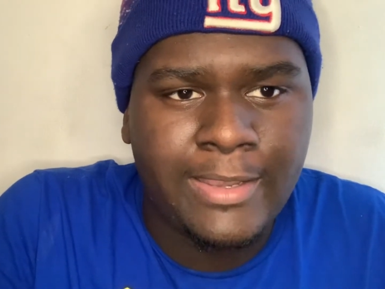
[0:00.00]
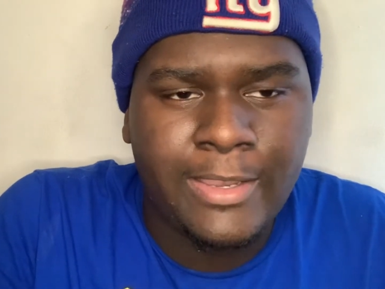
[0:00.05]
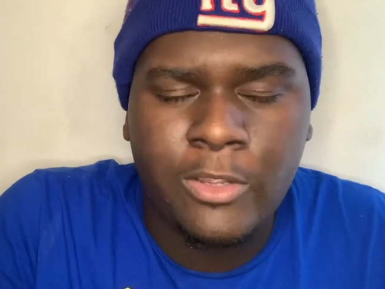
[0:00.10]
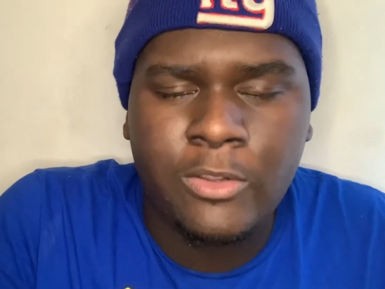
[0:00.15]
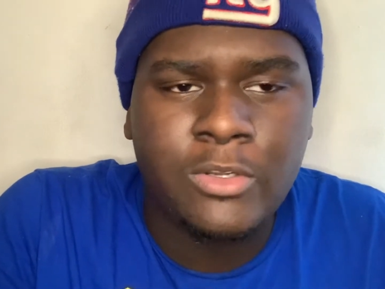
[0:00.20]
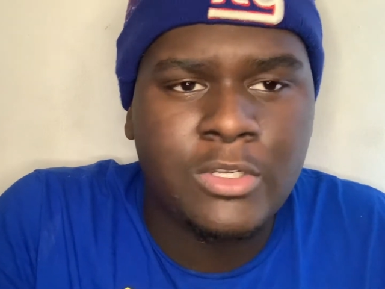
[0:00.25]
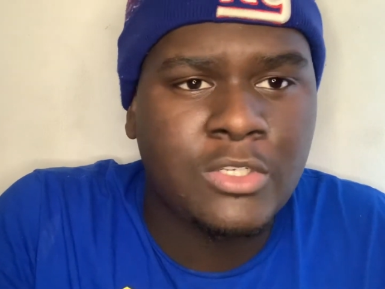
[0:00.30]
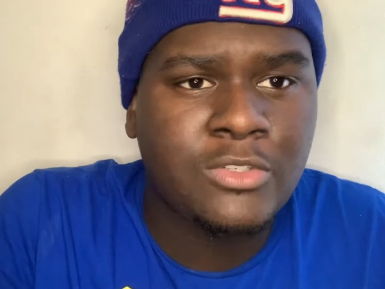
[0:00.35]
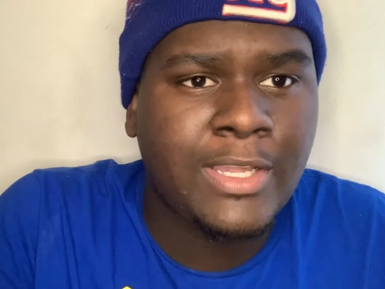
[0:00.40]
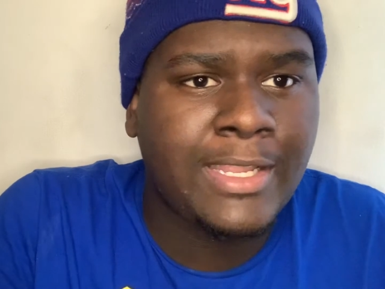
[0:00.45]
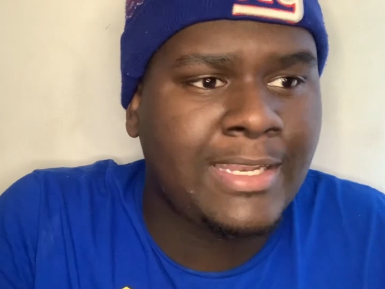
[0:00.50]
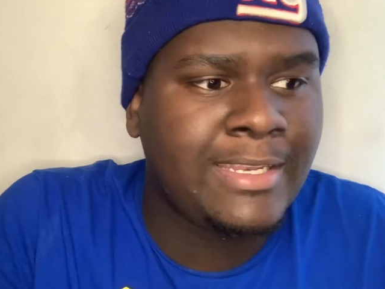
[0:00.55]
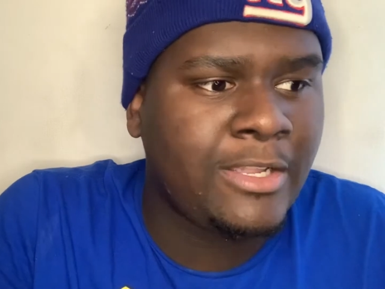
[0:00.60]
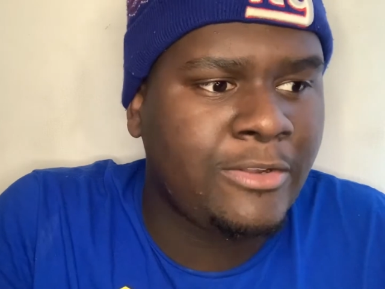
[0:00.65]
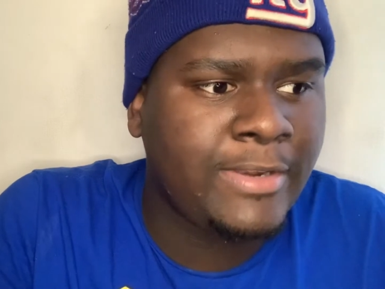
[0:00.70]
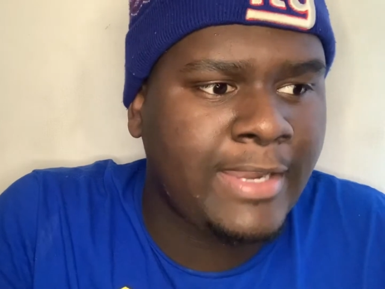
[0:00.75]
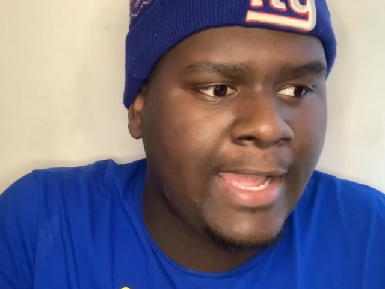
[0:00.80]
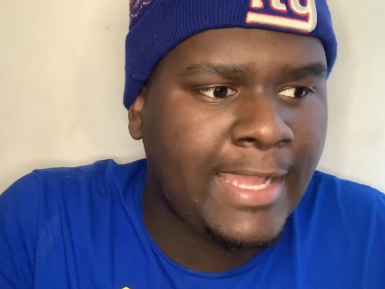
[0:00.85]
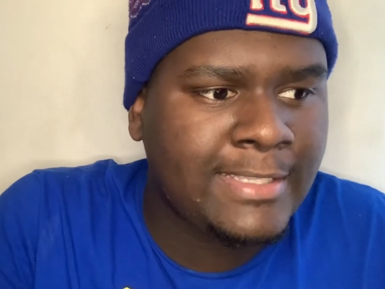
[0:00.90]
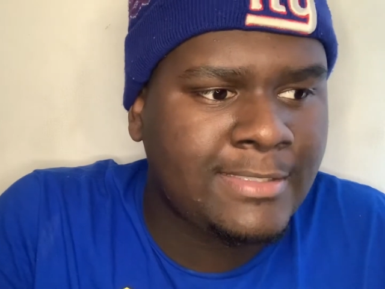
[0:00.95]
They're going
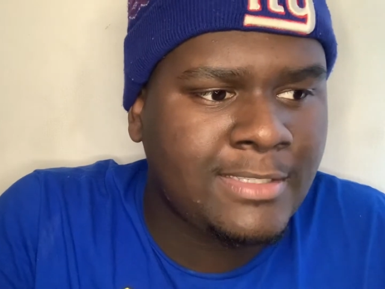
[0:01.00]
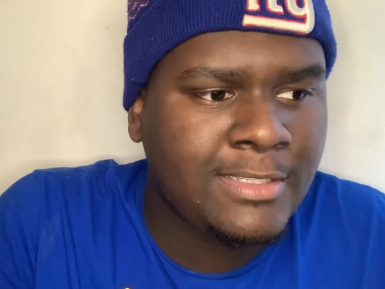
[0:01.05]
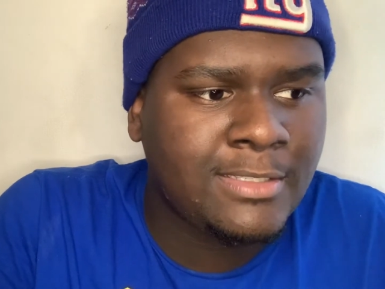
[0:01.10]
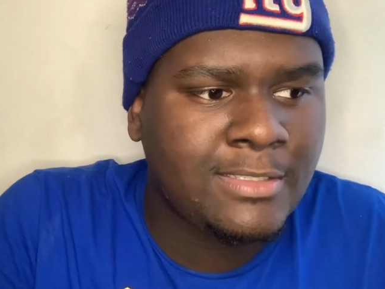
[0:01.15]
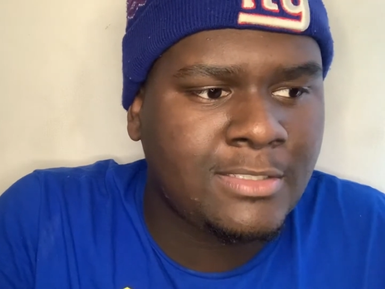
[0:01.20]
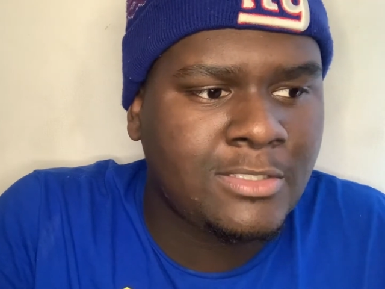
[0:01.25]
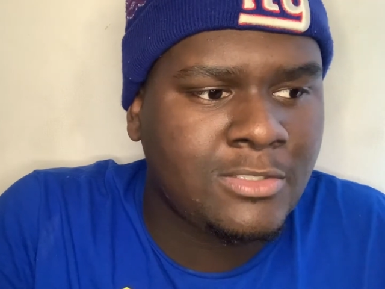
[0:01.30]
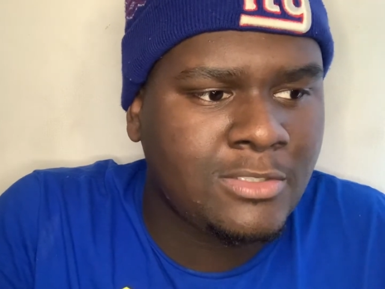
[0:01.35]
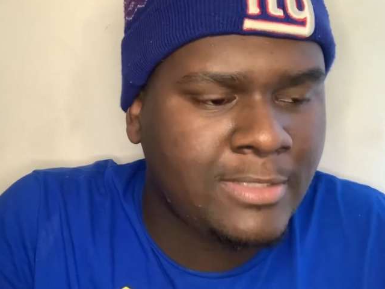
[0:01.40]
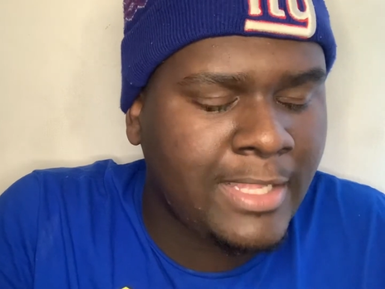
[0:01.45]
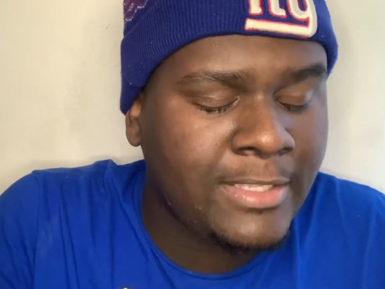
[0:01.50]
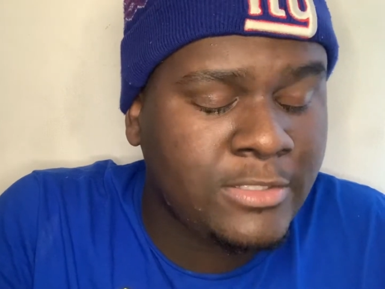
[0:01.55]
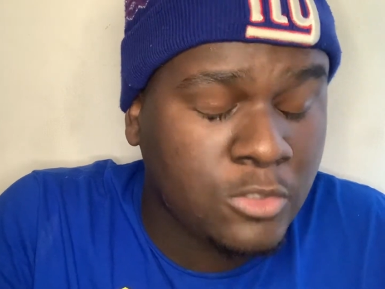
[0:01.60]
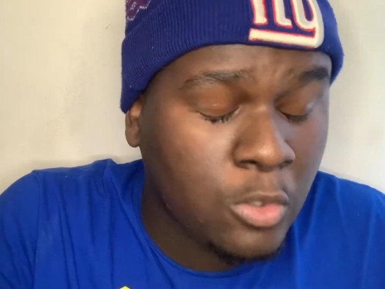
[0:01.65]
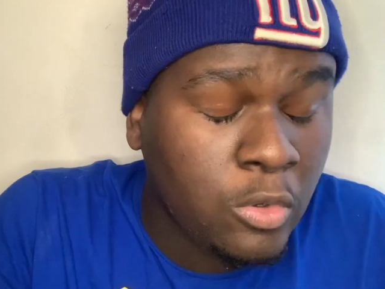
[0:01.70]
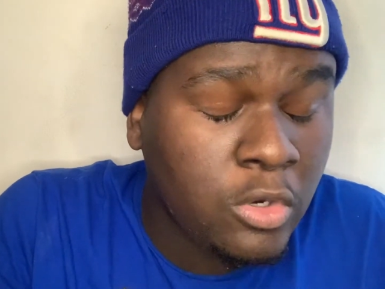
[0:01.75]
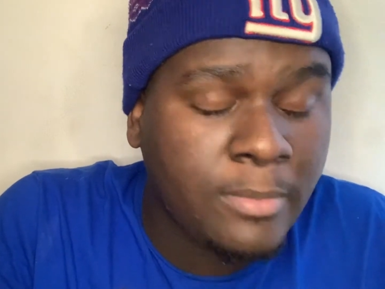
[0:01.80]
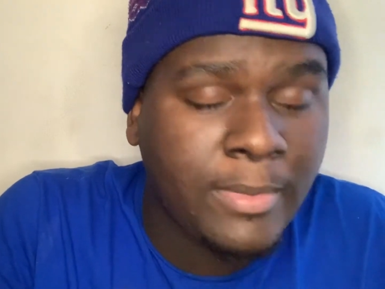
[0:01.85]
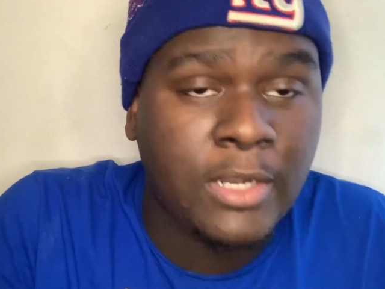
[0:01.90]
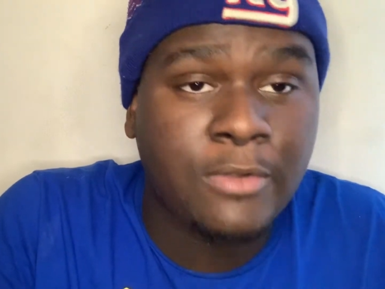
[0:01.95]
to ask Nate
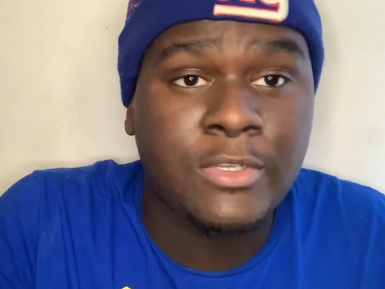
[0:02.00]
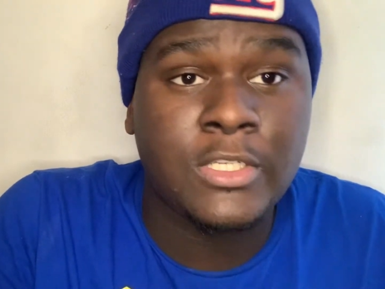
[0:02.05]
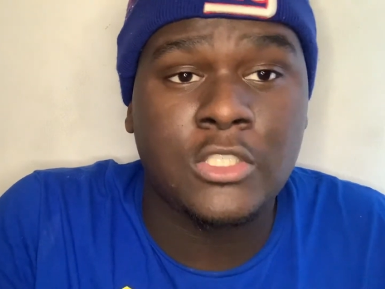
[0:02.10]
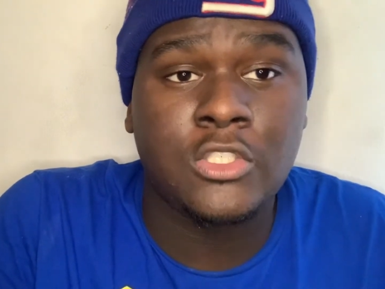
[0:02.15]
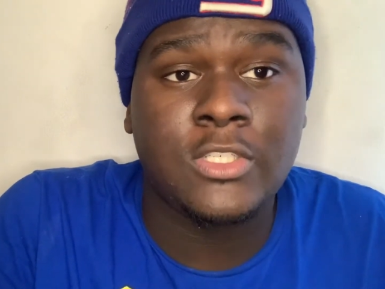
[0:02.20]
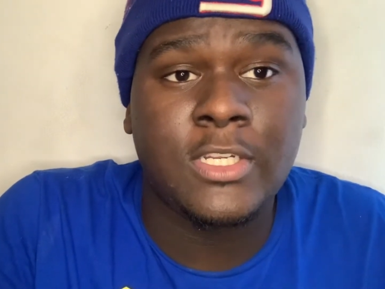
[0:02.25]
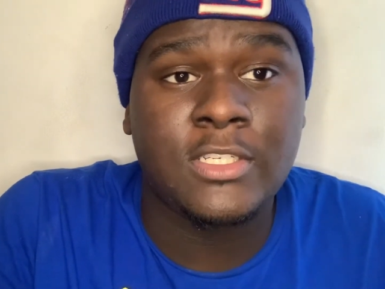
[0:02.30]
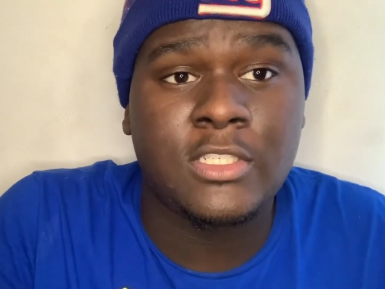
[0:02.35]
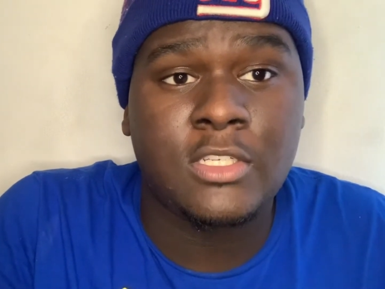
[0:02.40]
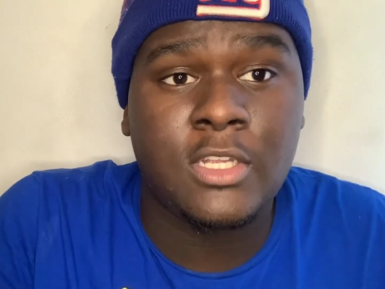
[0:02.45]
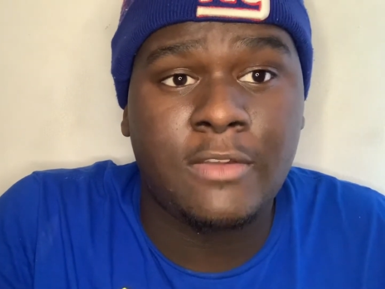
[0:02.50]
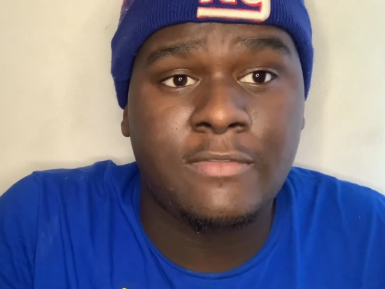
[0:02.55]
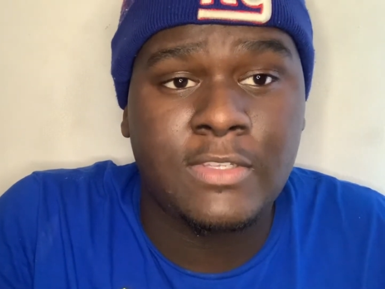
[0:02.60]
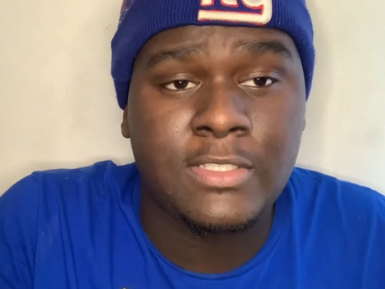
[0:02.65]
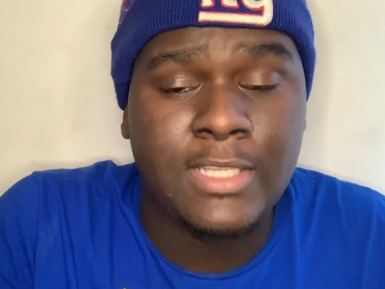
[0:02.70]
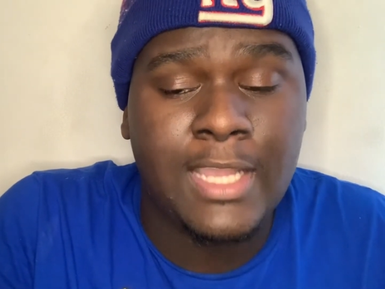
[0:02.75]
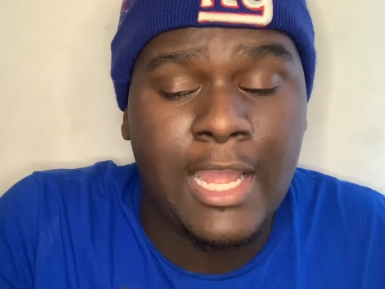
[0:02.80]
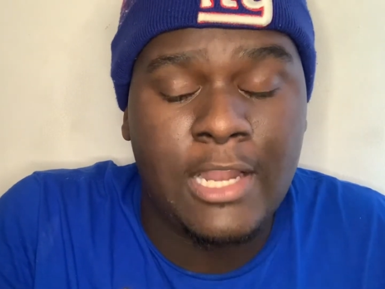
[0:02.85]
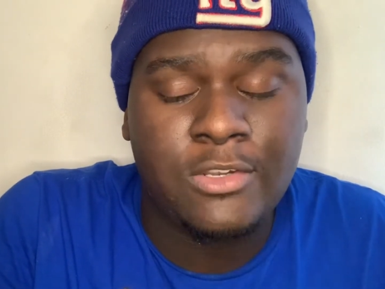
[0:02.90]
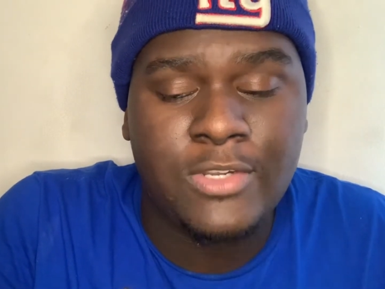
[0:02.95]
Solder about a reconstruction of his
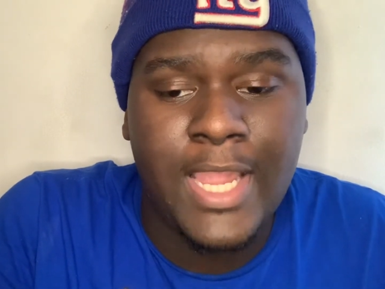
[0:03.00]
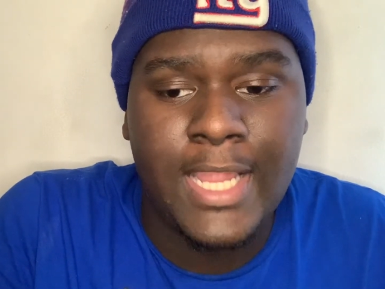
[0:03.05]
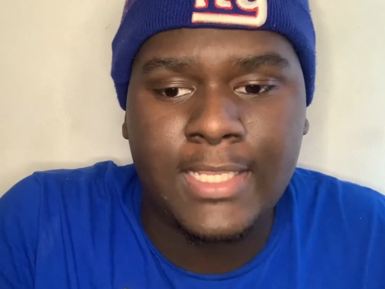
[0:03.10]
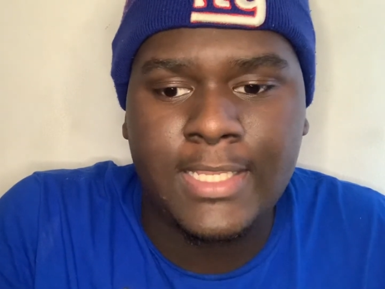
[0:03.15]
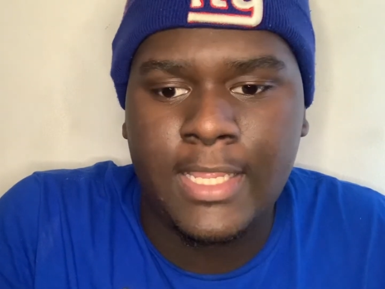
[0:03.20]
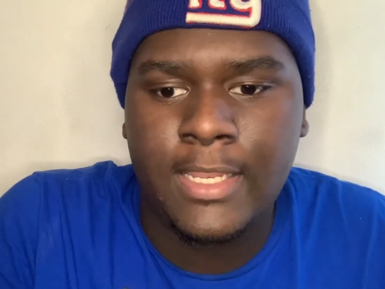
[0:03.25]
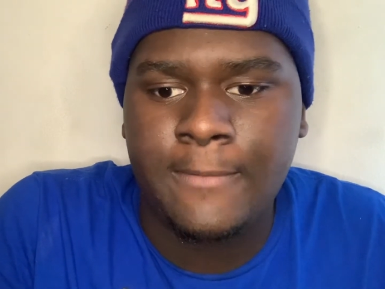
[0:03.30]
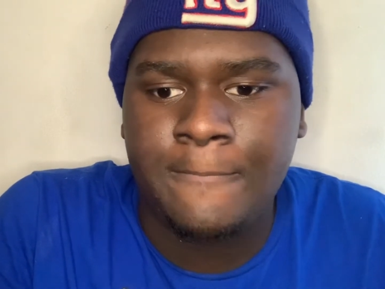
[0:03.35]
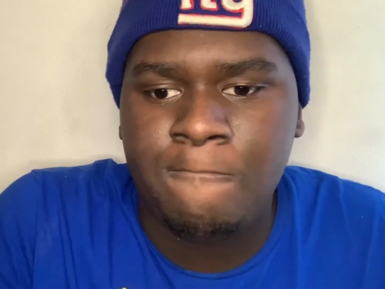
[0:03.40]
contract, and